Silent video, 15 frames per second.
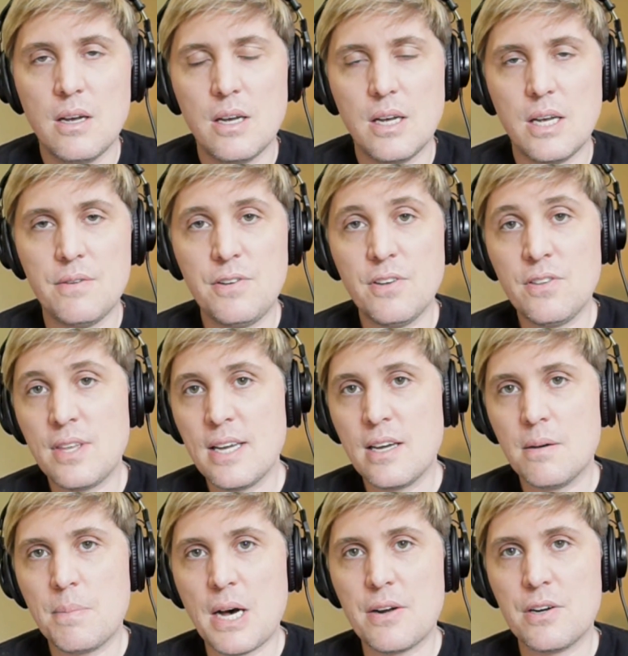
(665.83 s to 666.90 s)
If you think
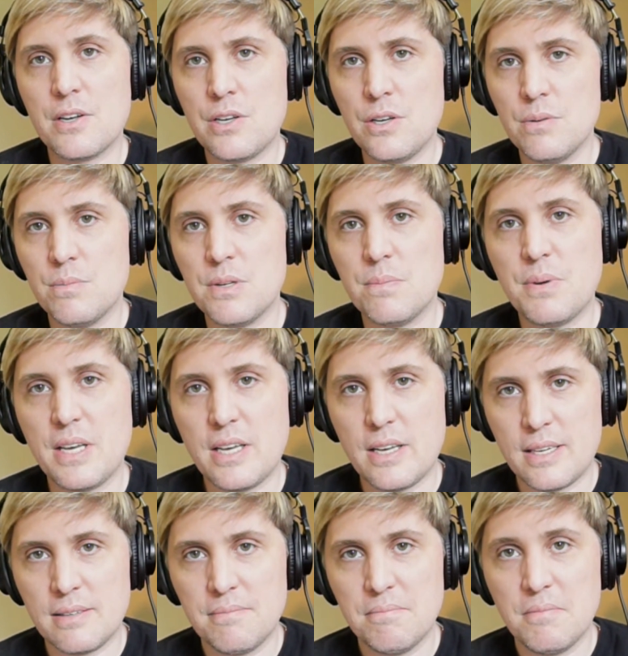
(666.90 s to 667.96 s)
about a human
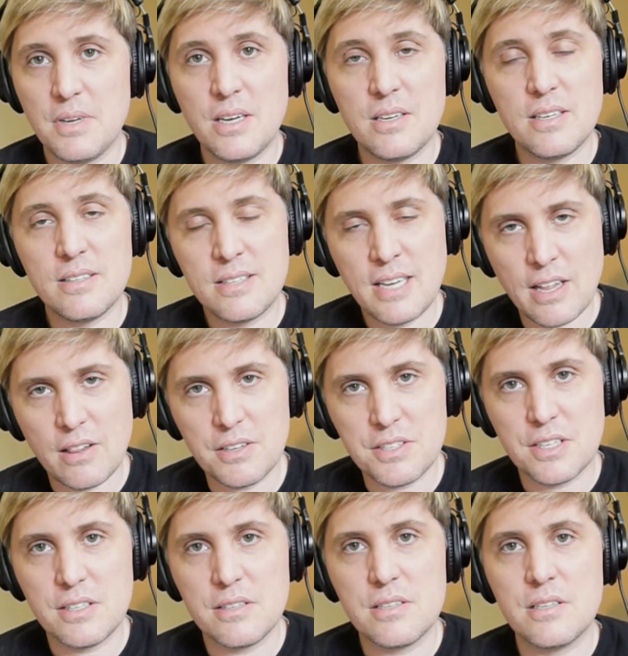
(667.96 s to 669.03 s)
being, an
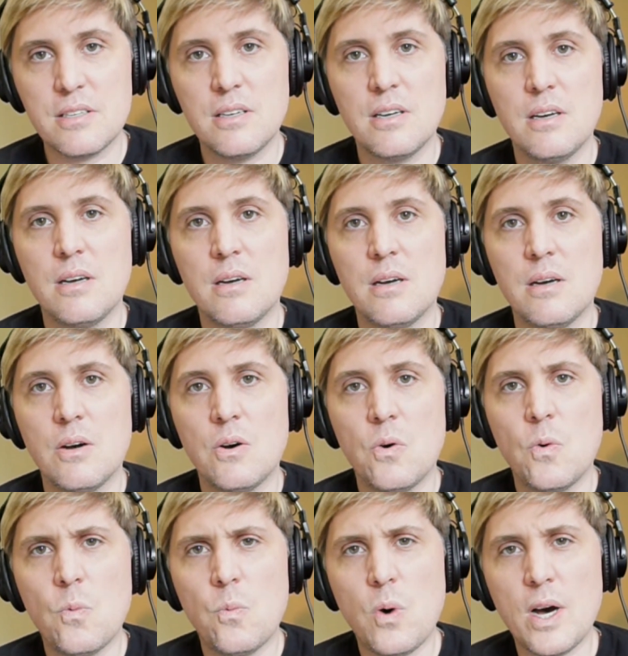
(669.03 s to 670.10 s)
intelligence,
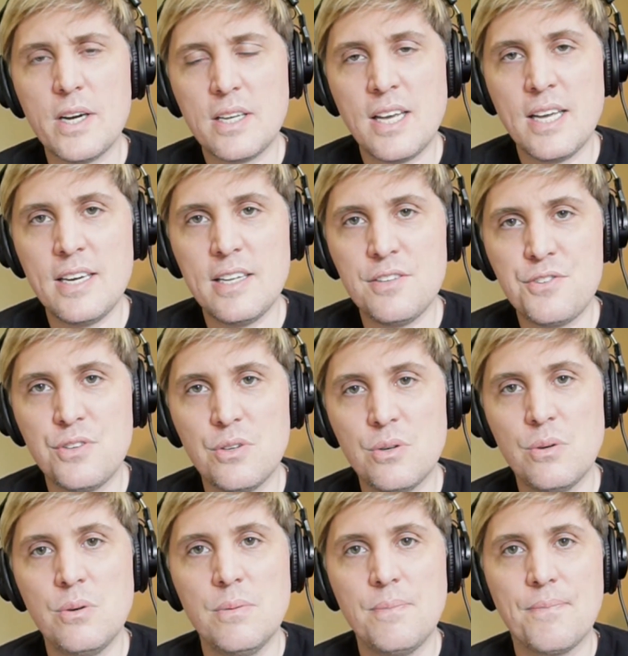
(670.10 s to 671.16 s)
what can it
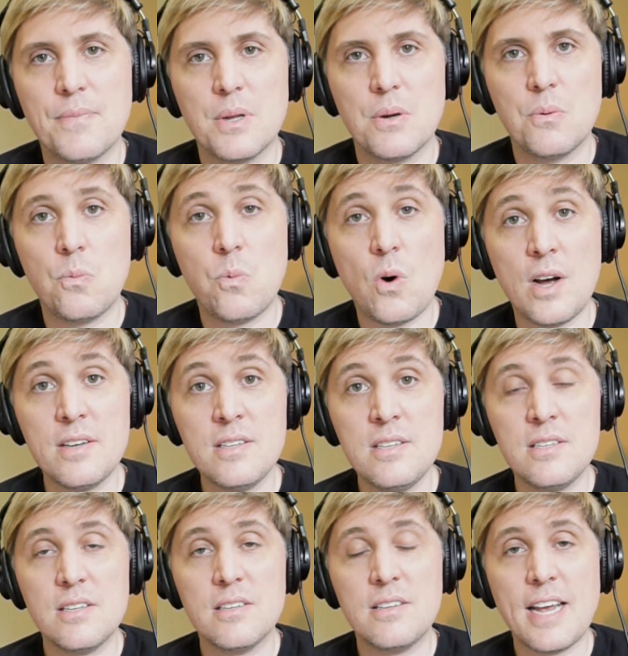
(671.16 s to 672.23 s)
do
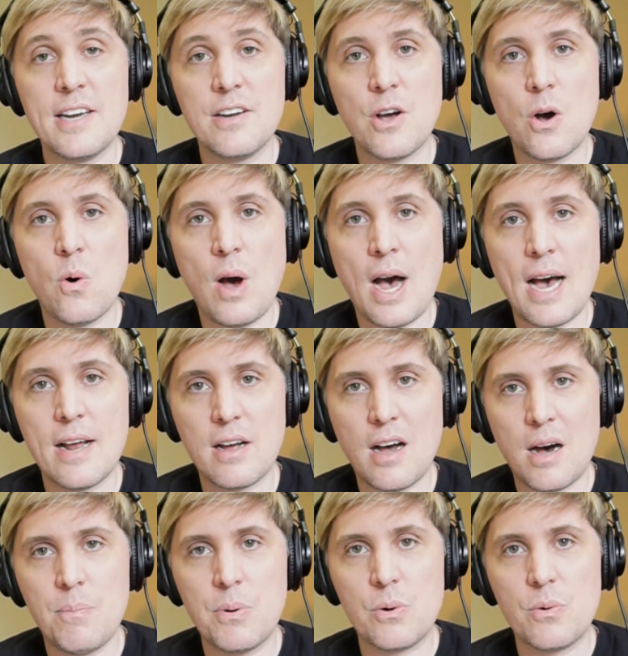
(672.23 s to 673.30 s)
once they know how to
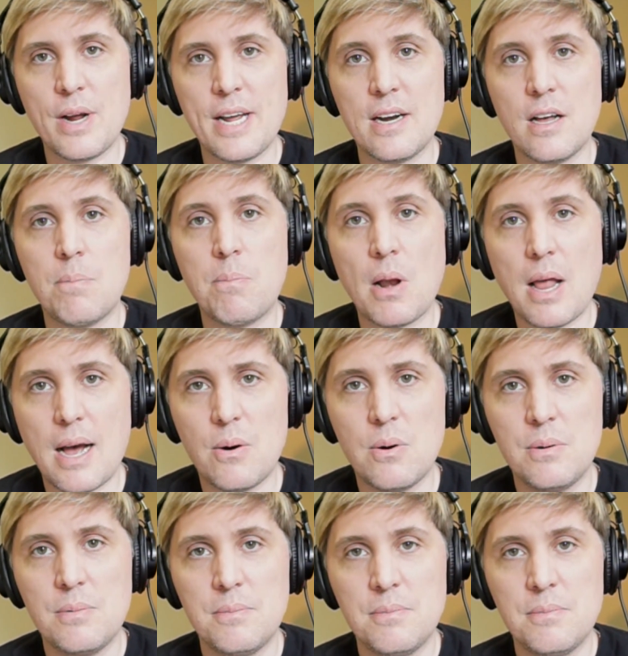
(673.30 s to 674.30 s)
operate a plow?